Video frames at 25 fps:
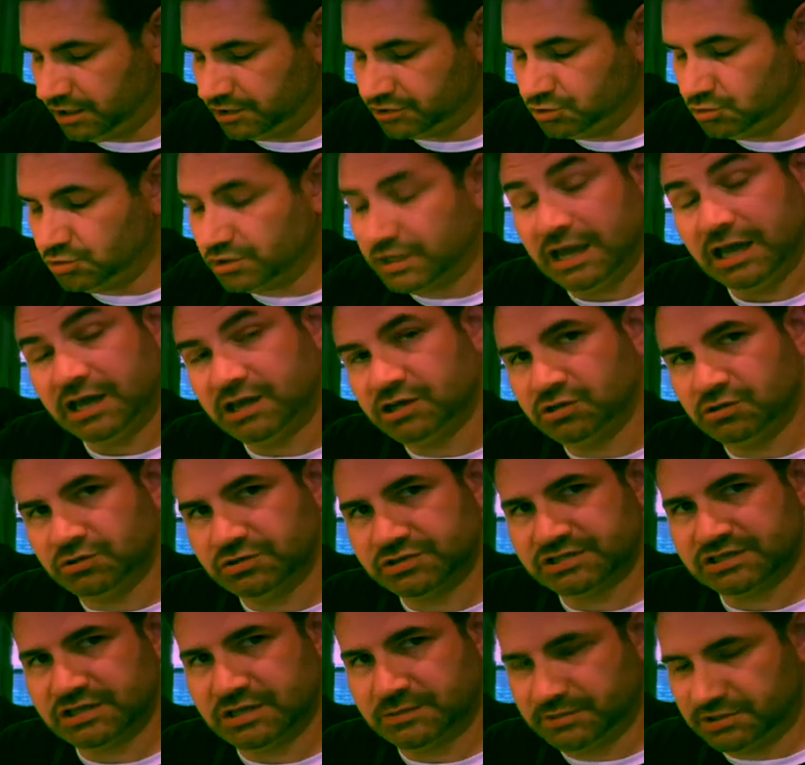You can
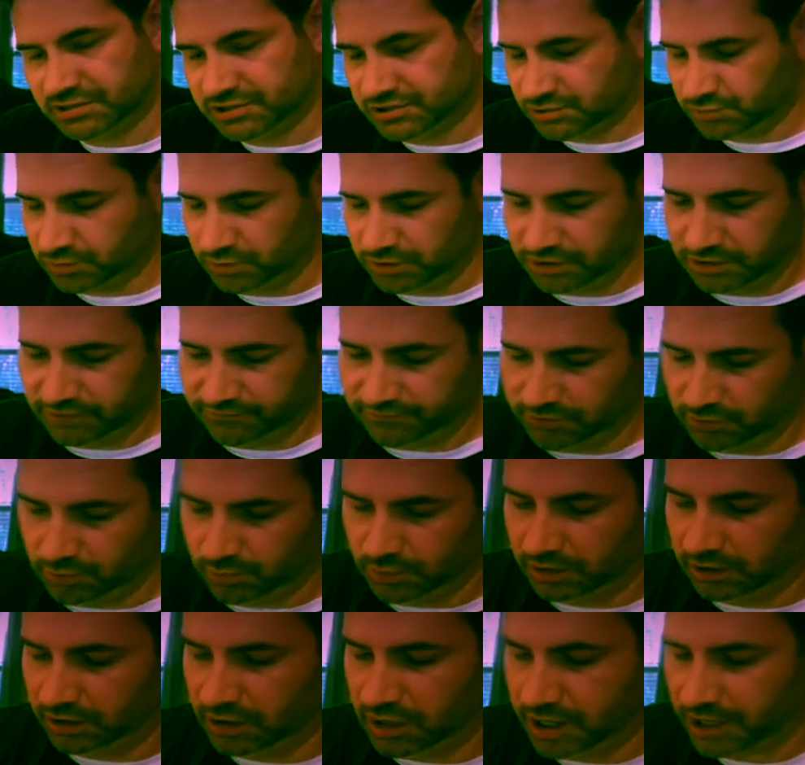use semi-sweet if you
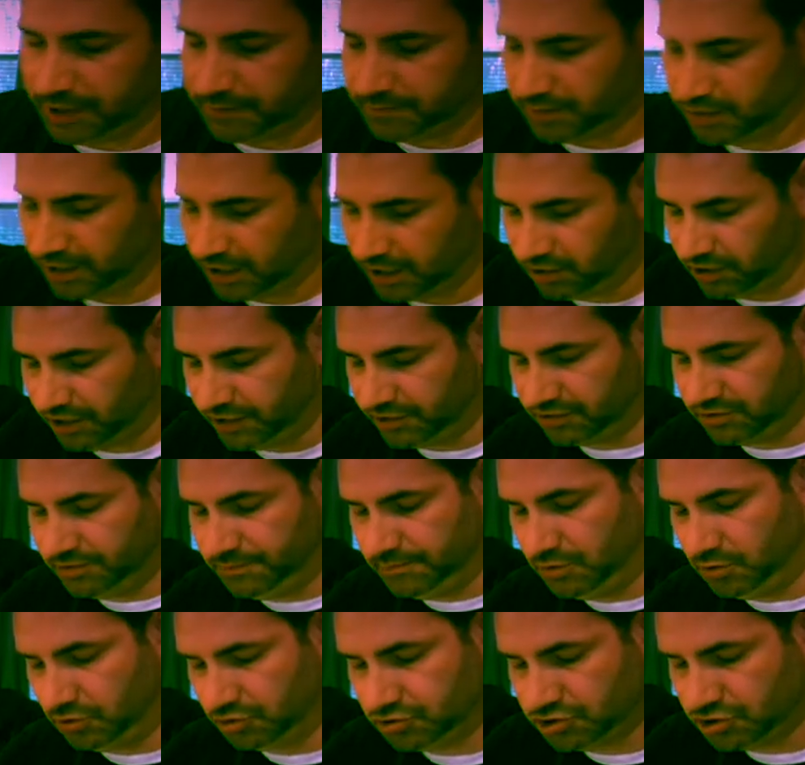would like, but I like the
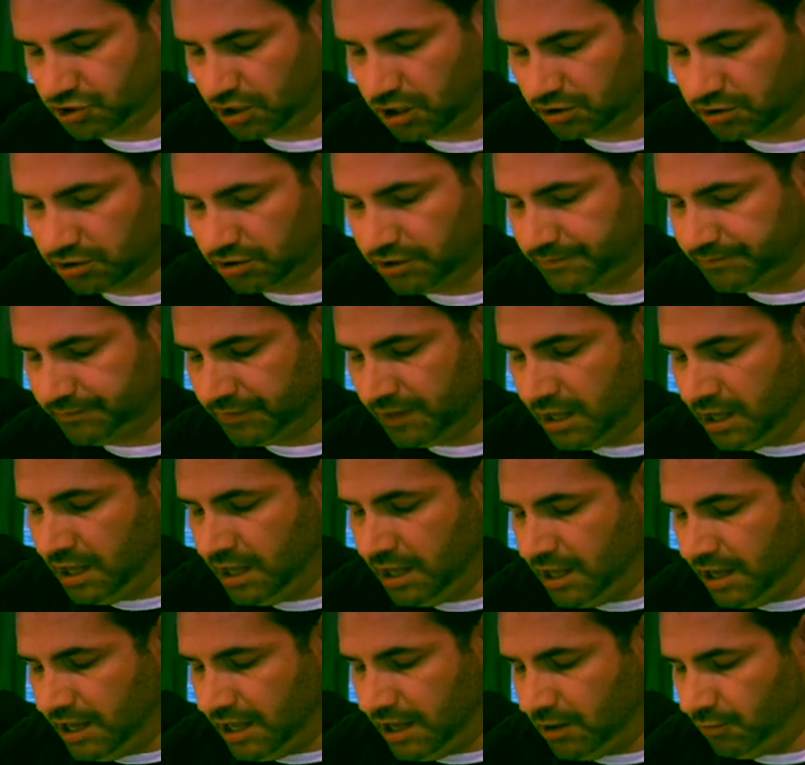milk chocolate.
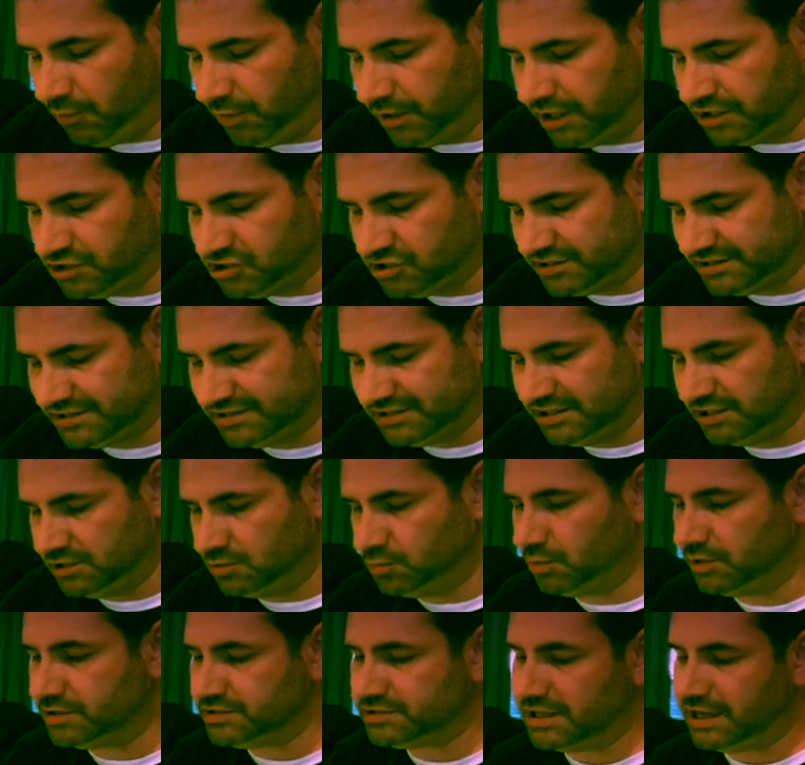And what I just
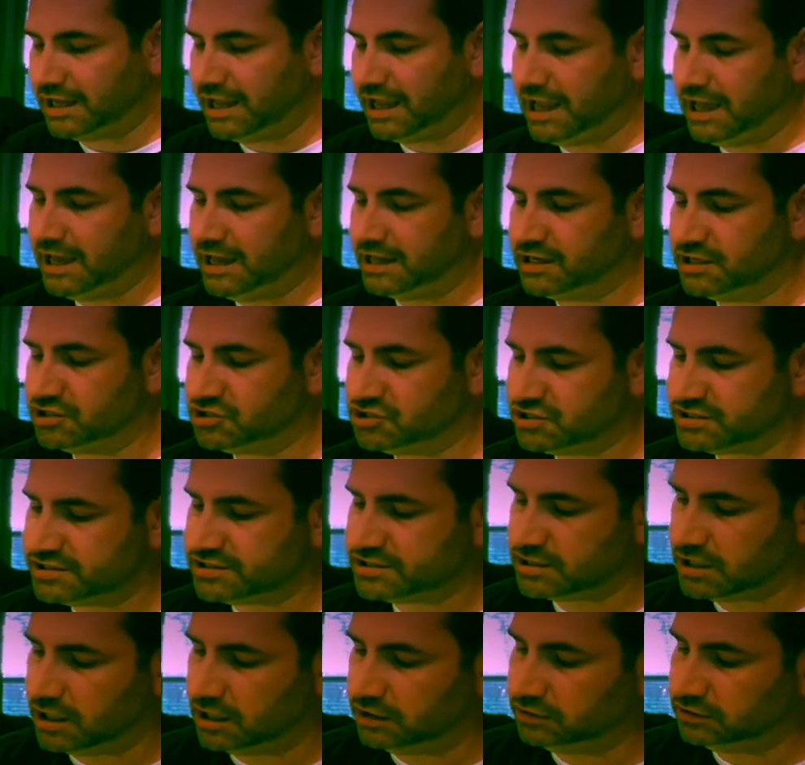did was I added
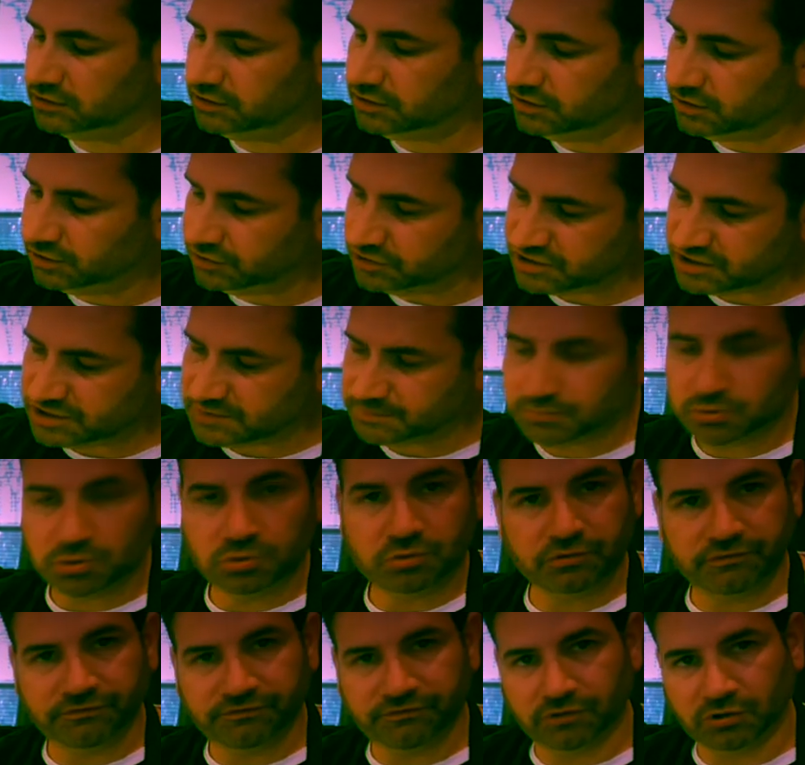just a little
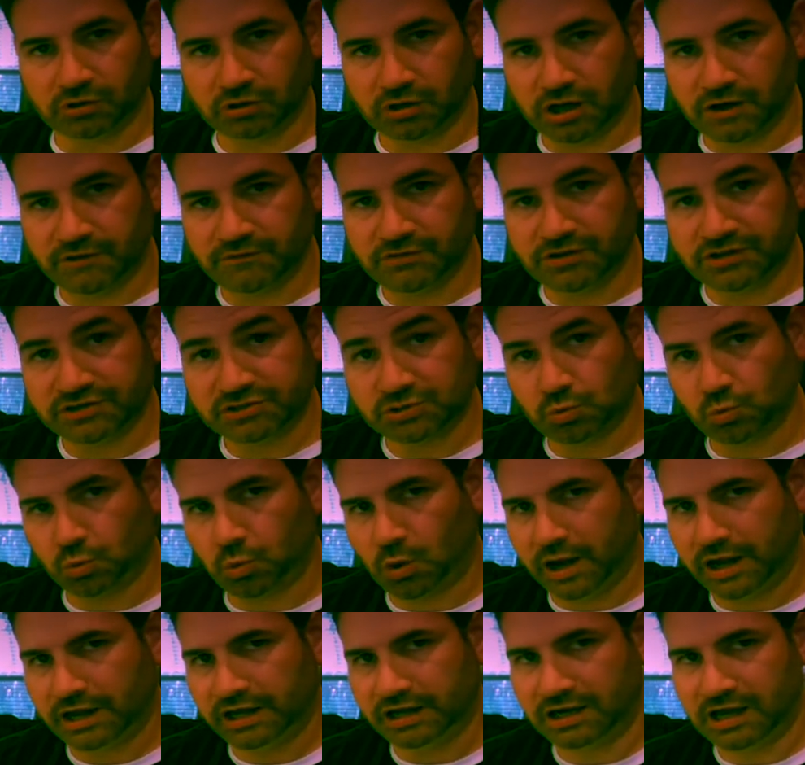spoonful of this
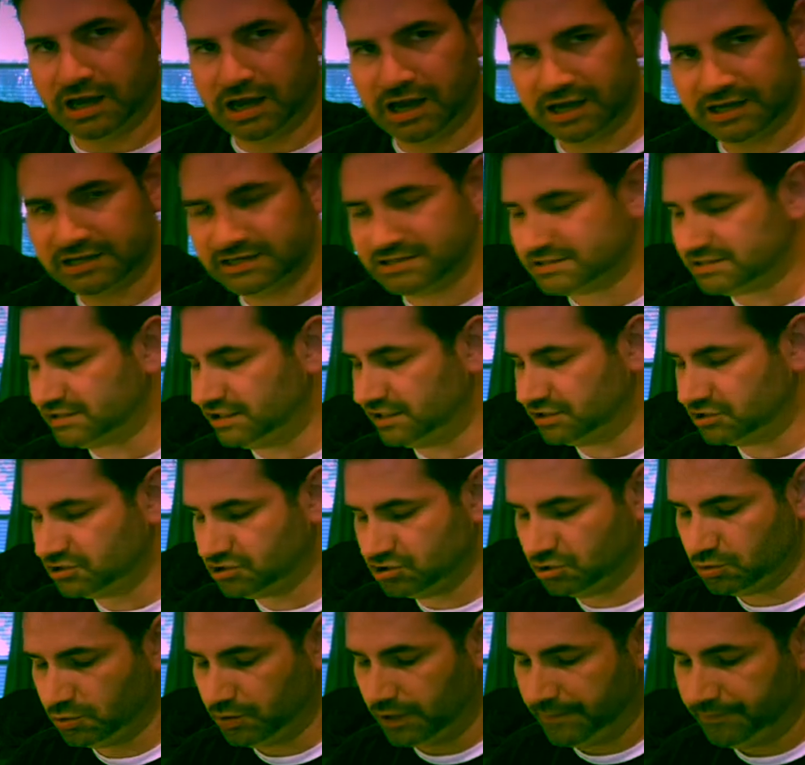white icing
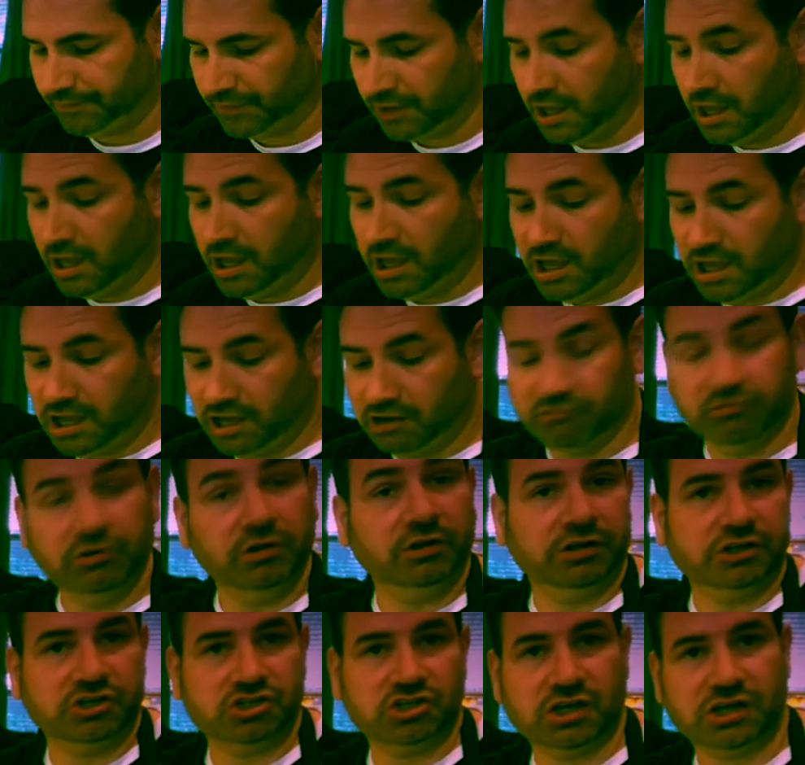to it. It
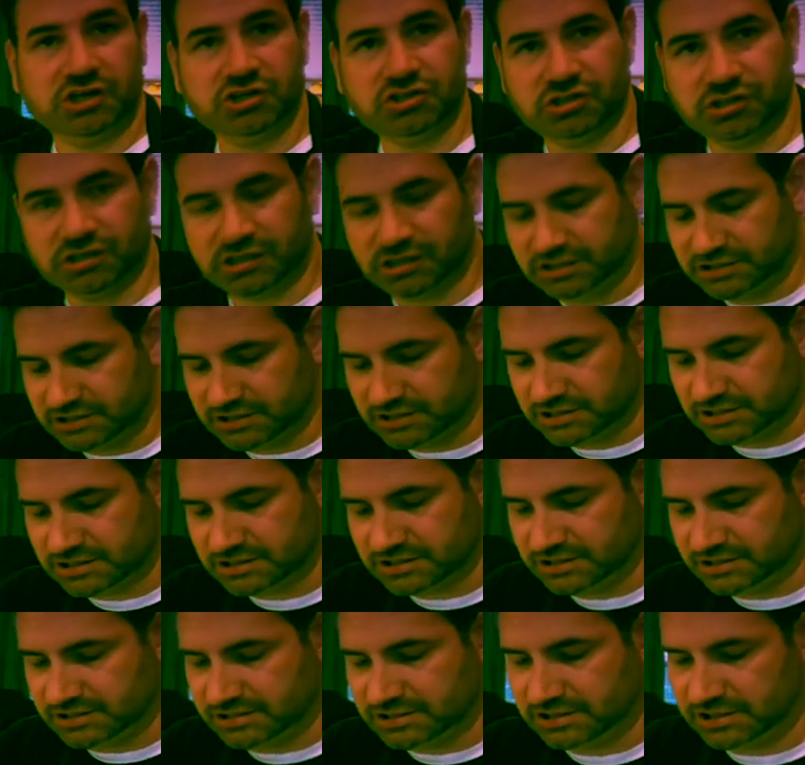really changed the
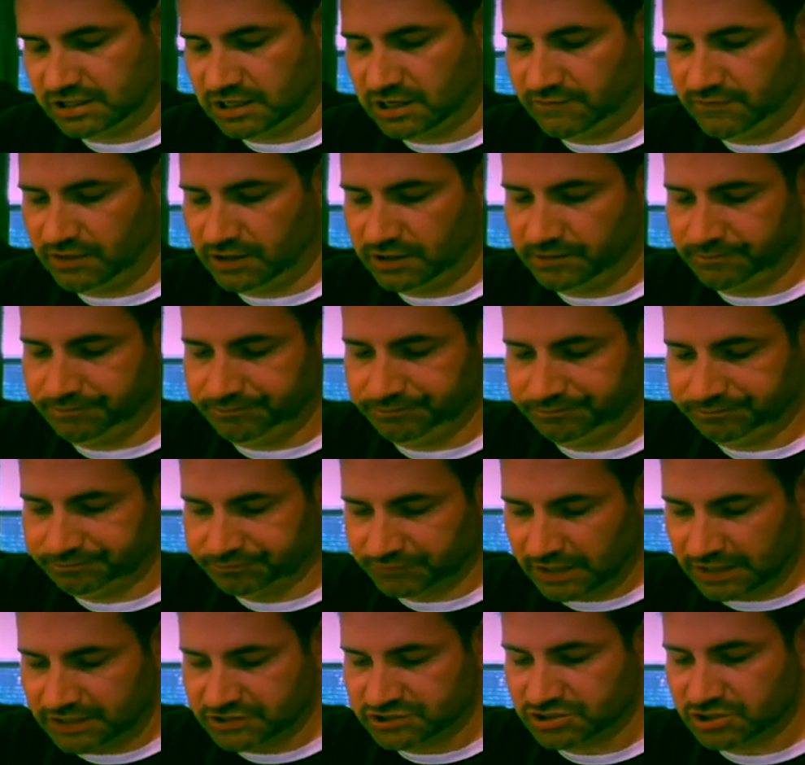consistency of it.
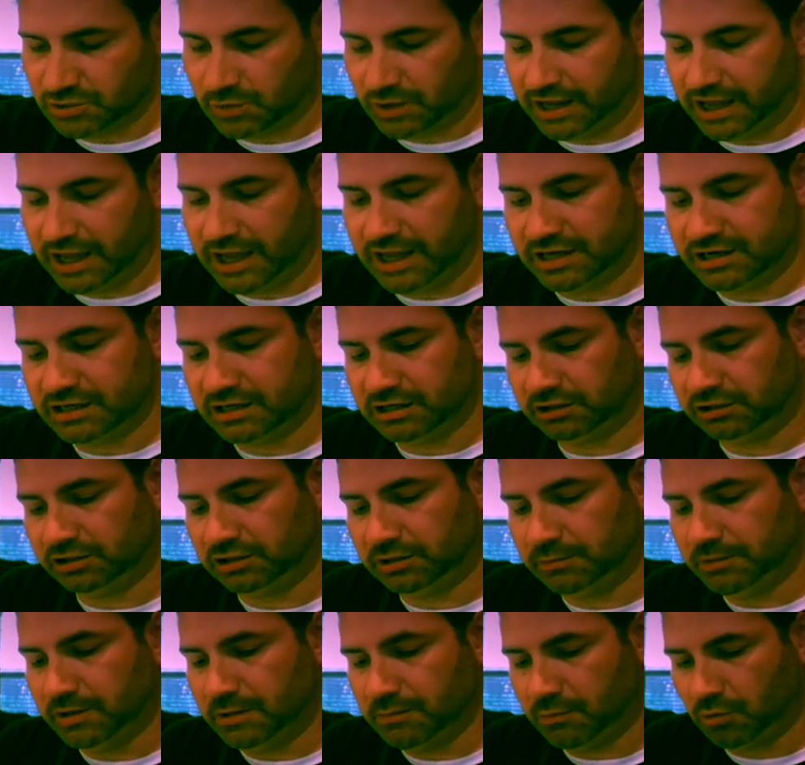And so I added a
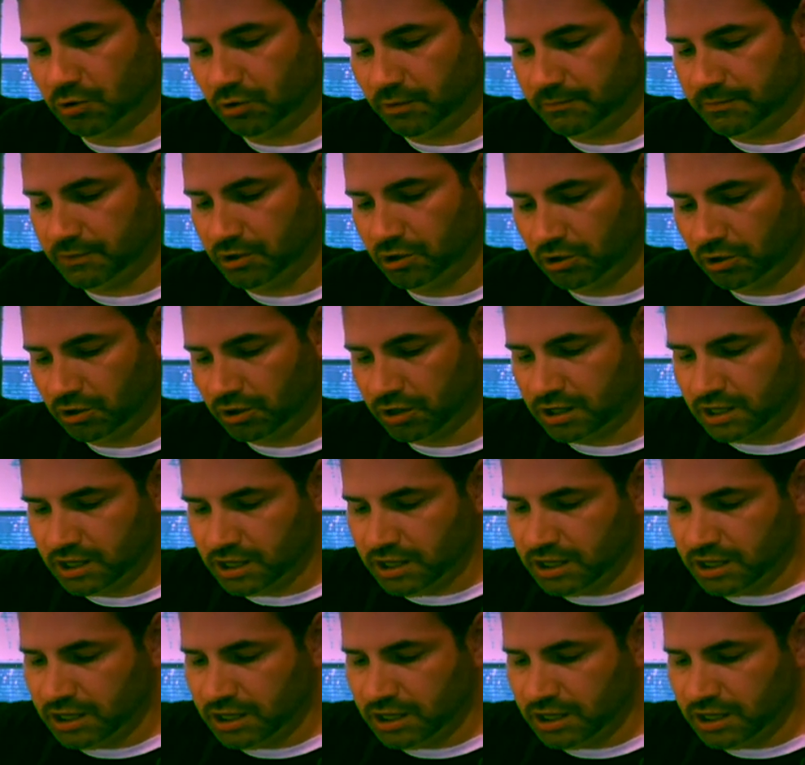little bit more milk,